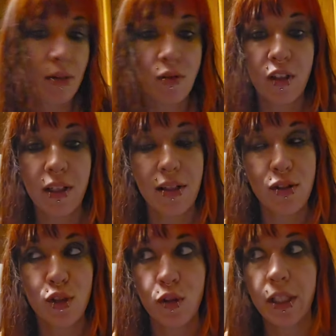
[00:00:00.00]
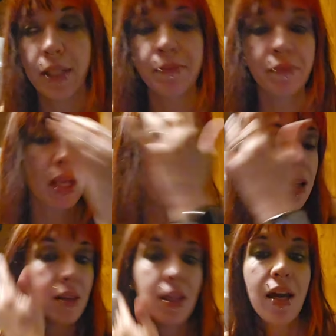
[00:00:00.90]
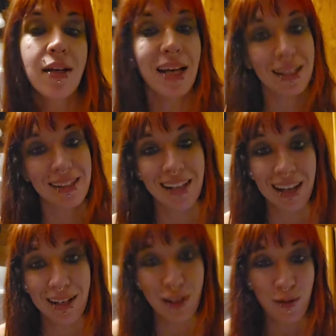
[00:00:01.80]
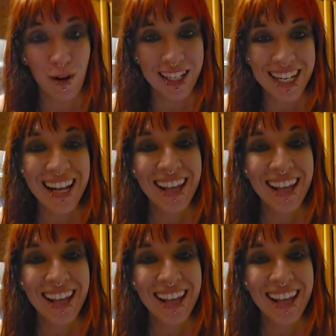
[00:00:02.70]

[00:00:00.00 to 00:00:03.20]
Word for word: I was looking at Scream, and in the end, I decided to watch